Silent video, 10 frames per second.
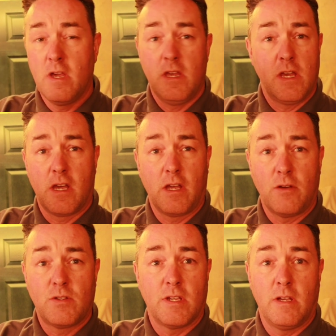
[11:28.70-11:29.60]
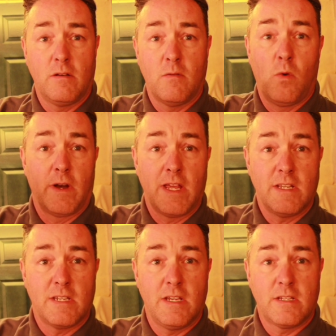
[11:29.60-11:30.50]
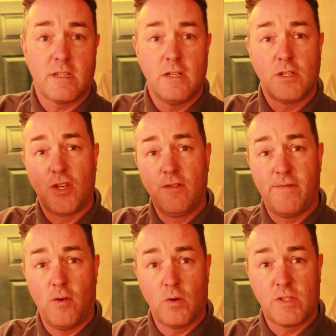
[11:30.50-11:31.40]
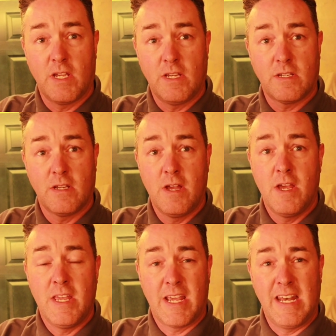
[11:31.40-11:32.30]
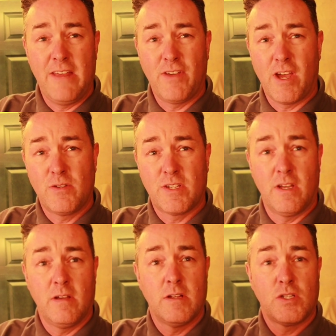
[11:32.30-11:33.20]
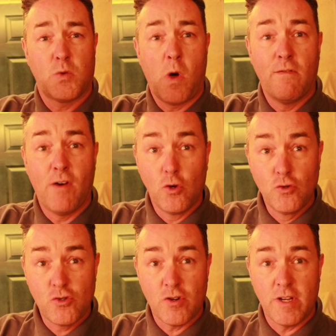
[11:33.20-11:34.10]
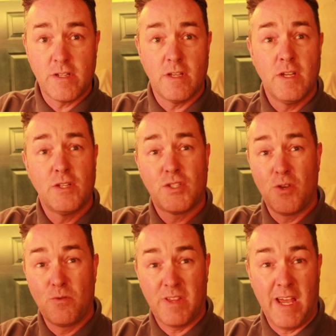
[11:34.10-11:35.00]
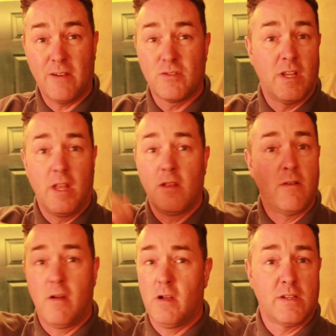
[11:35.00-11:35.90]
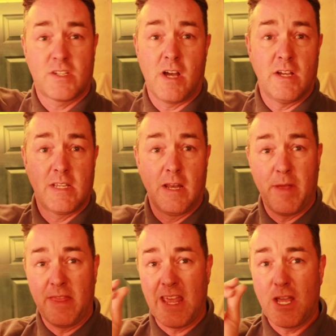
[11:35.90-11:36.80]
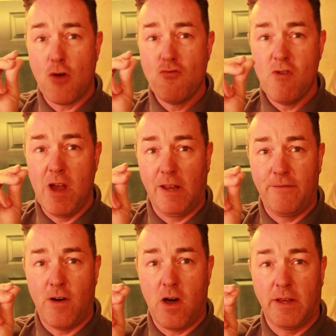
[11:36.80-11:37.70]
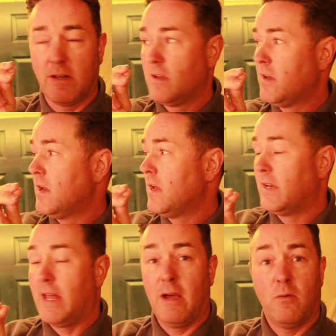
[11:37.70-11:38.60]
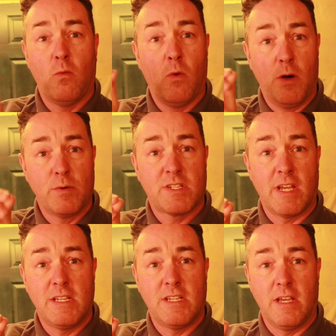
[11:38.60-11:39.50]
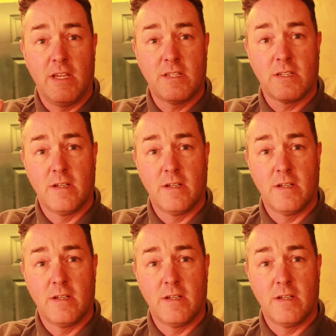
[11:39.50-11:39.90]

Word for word: you can go to one eighties, two forties. You can even go to twelve hundred, two thousand. Sky's the limit. They go really fine. Now, what I would say to you is,